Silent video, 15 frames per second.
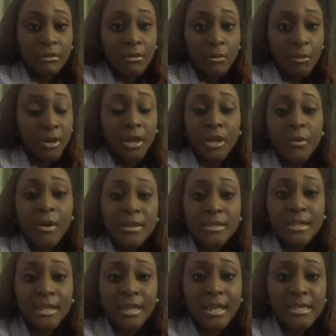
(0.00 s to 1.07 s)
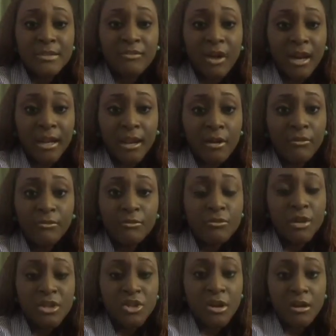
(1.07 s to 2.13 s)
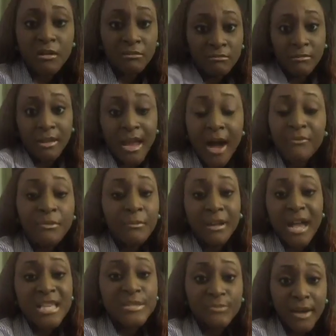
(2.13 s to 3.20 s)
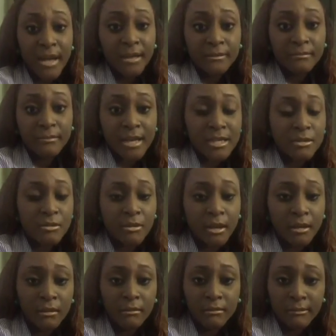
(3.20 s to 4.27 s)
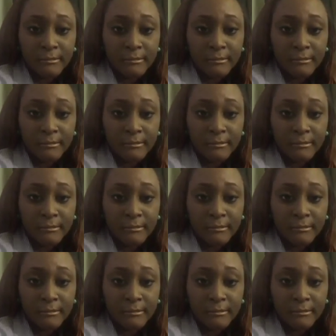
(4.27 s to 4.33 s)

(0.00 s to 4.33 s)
Whether you want to think it's folly or foolish or laughable, that's fine. That's okay.